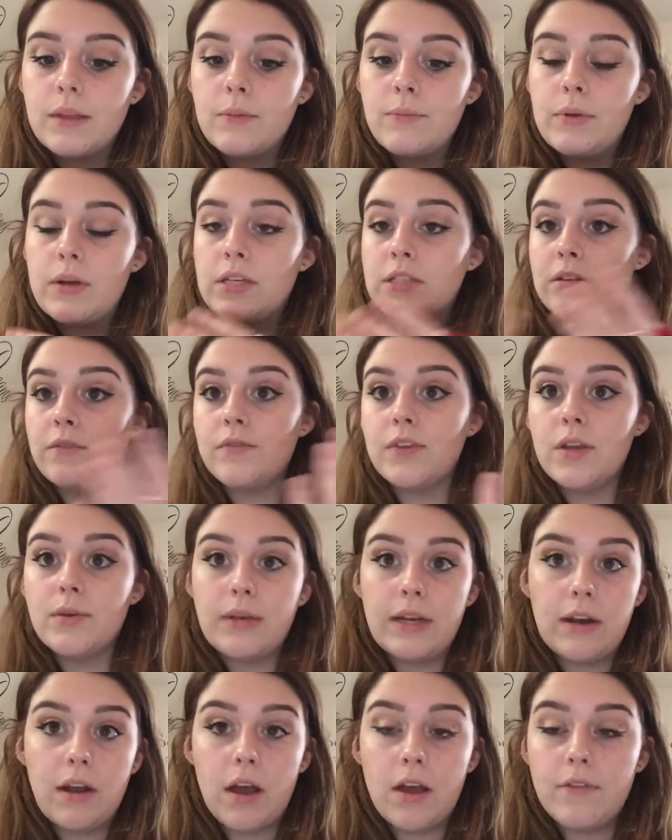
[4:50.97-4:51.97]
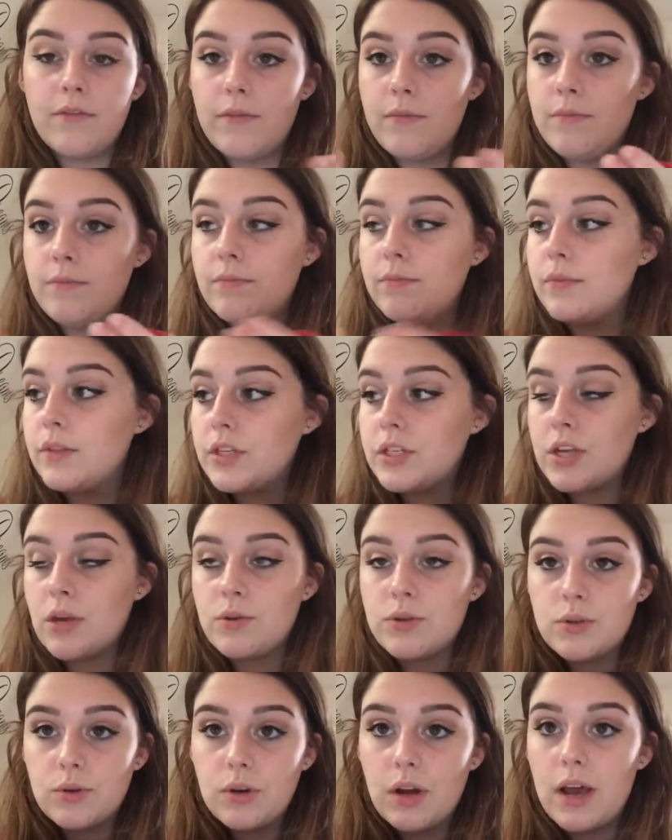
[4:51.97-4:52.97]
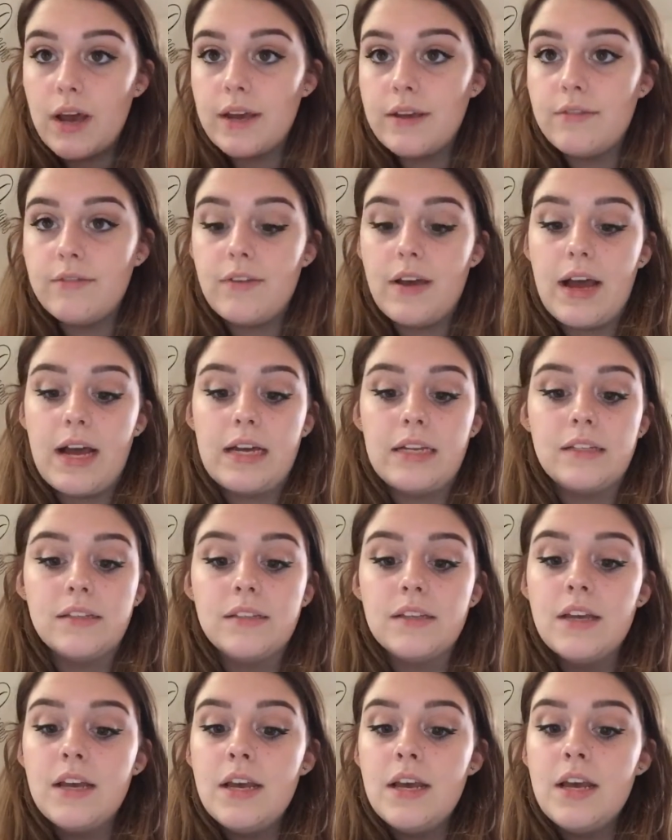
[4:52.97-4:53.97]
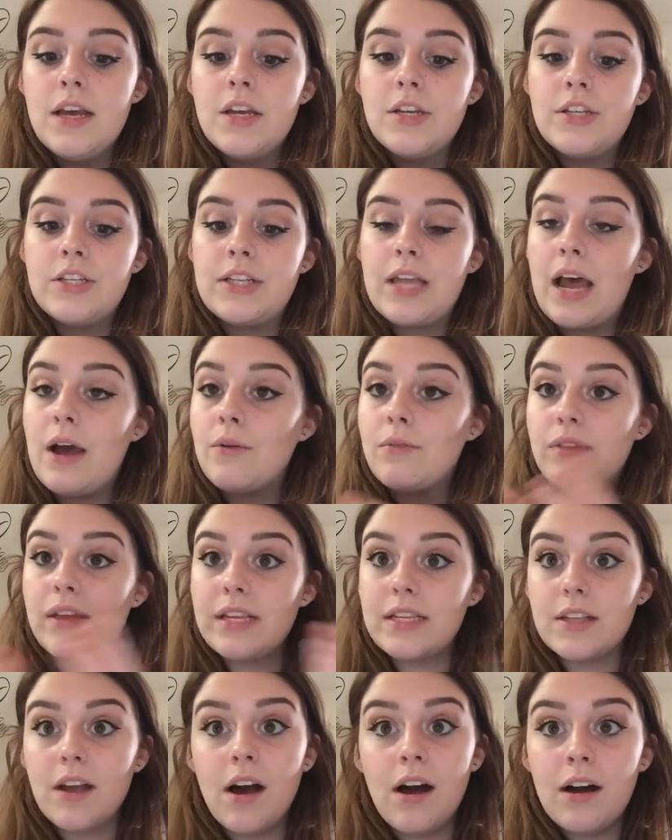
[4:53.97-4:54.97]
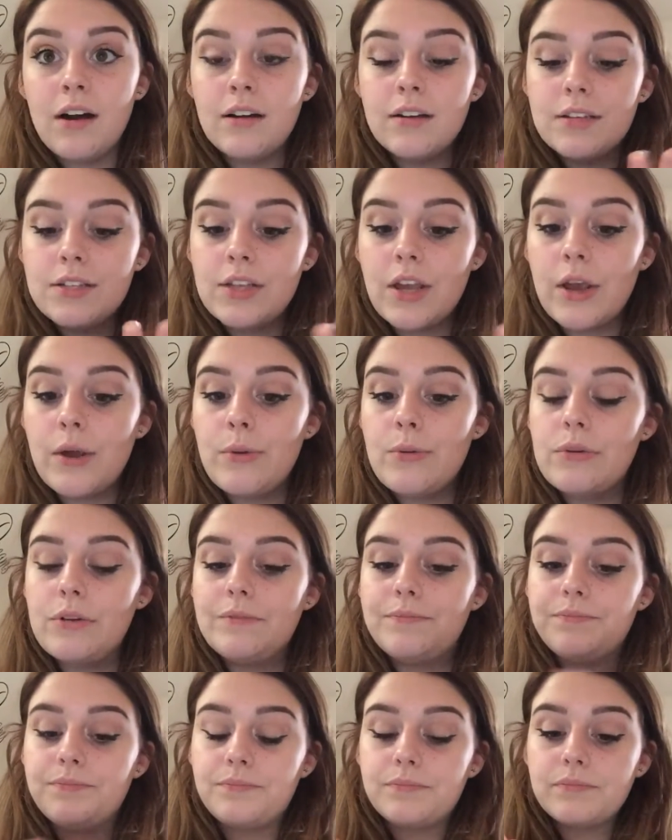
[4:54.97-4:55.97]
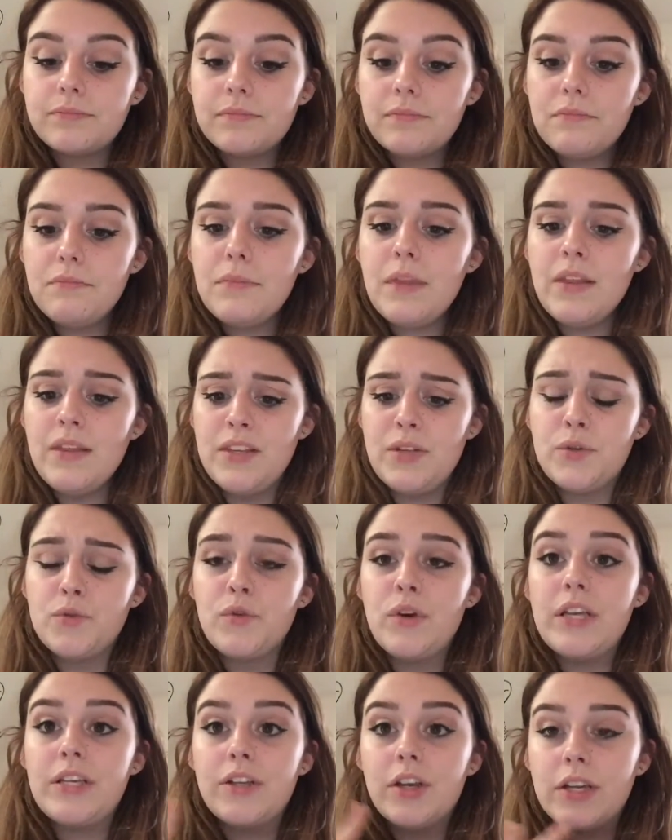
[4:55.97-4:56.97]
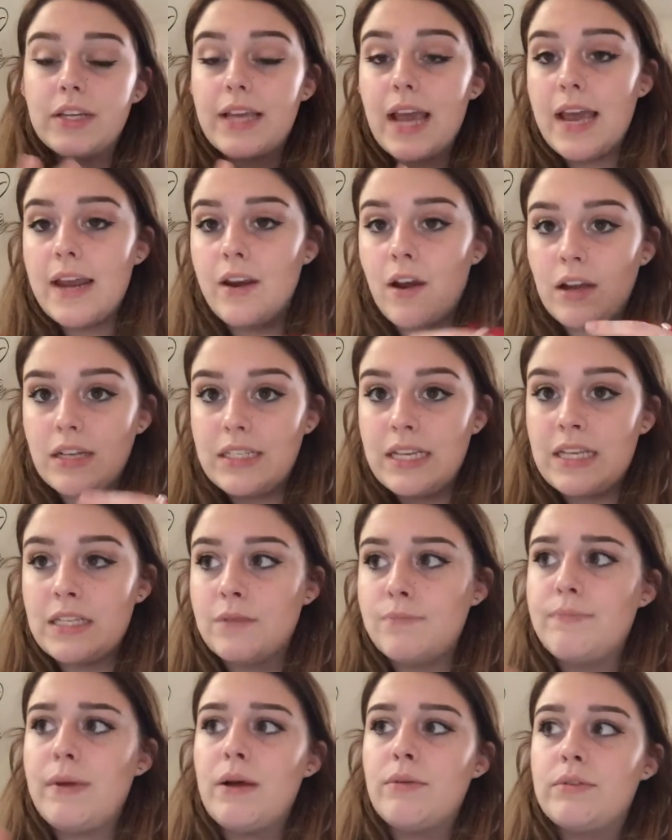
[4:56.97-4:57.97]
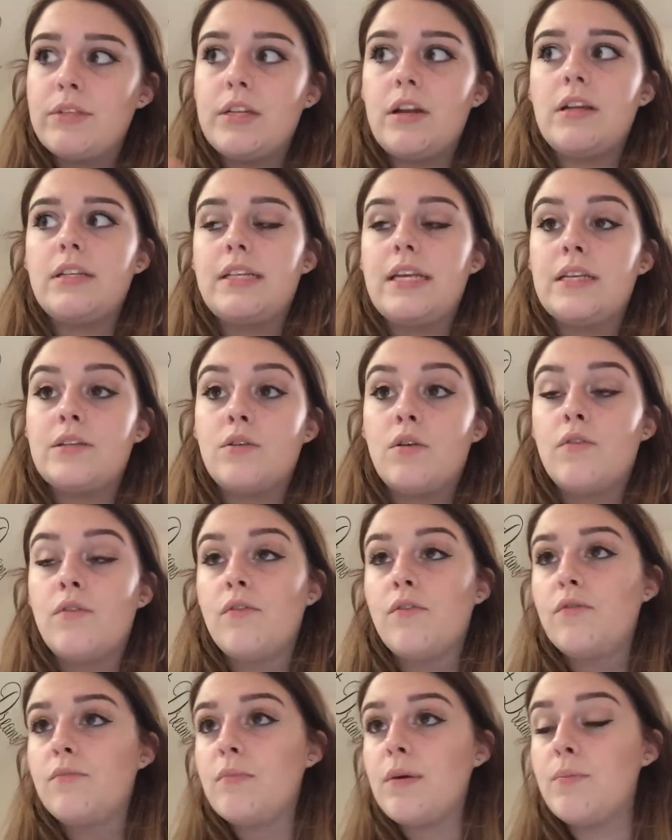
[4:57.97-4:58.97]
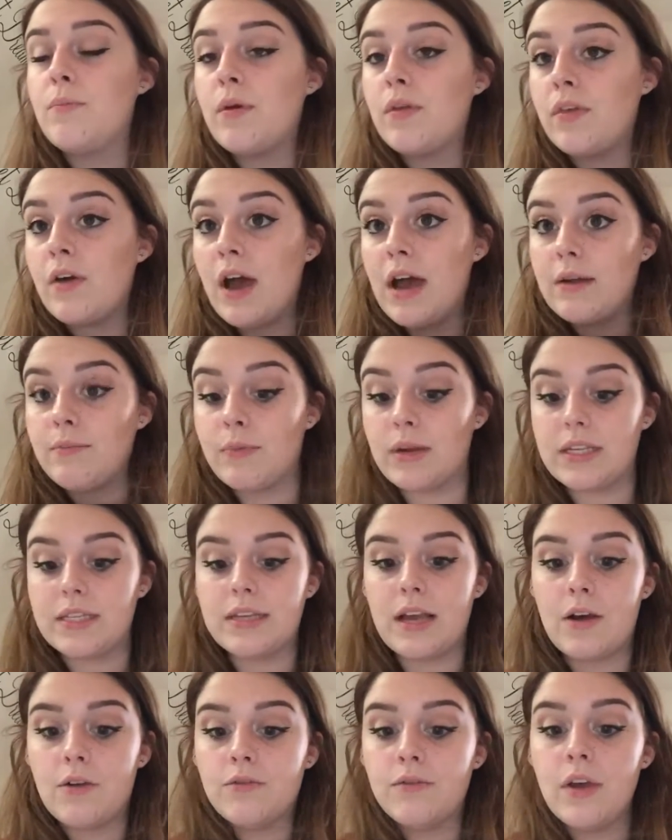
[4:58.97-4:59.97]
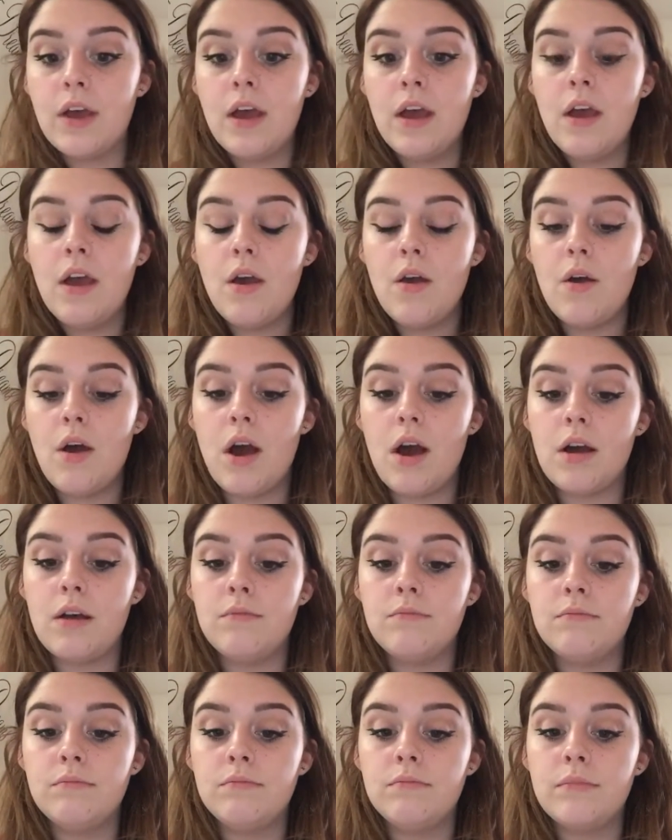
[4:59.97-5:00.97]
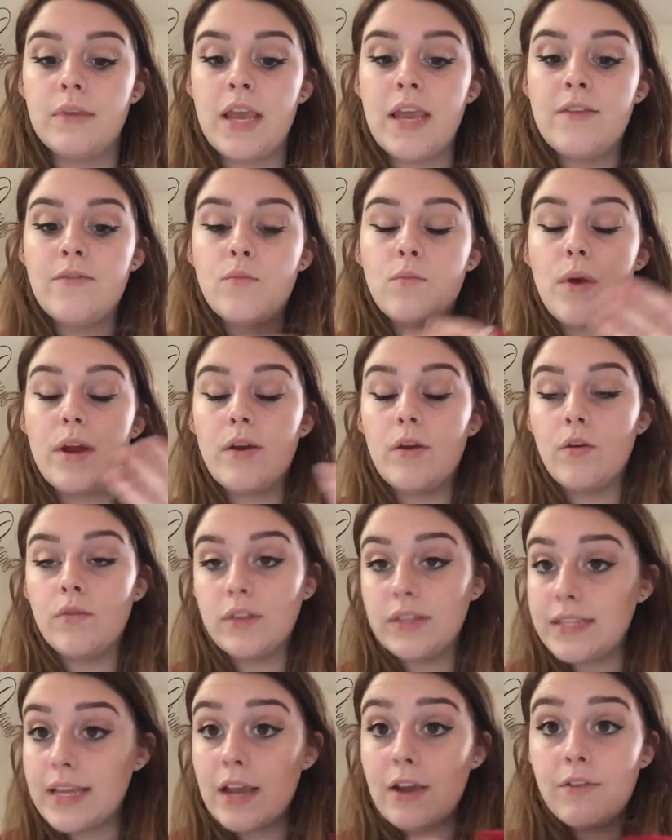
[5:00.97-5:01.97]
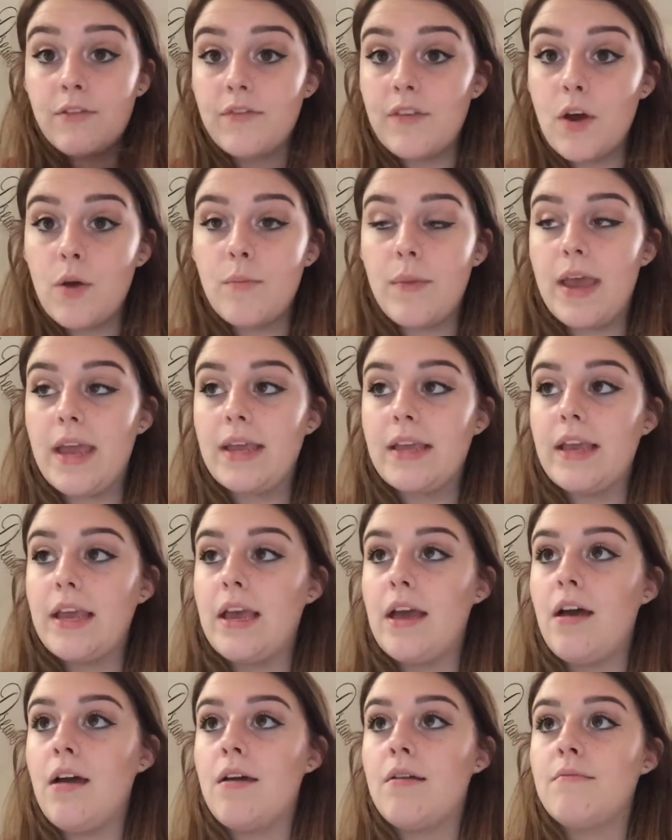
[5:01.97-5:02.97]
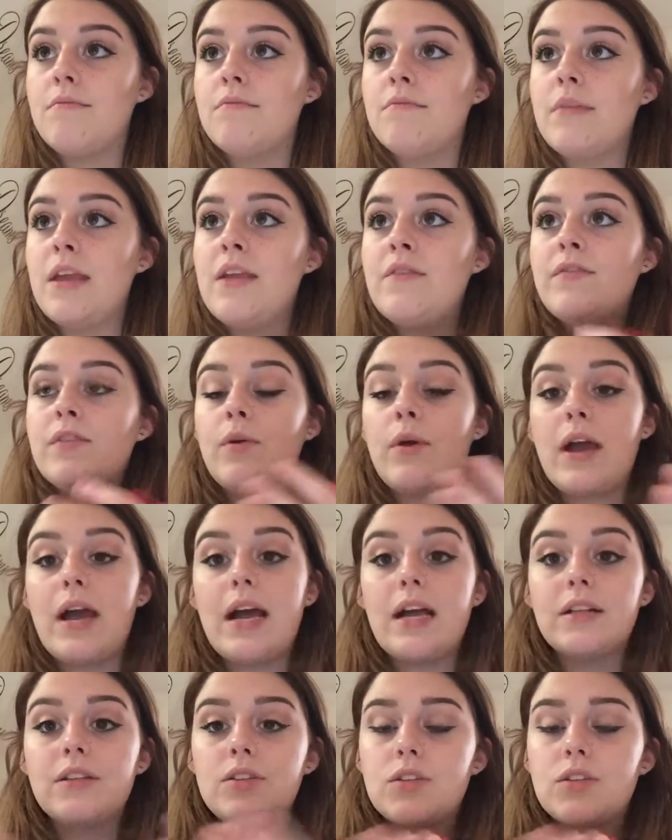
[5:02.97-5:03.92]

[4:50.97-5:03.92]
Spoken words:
because of uni life and the social life and just how things are. So this is really good, getting ideas and bouncing ideas off of my brother and myself. even when on the day of filming, even though I had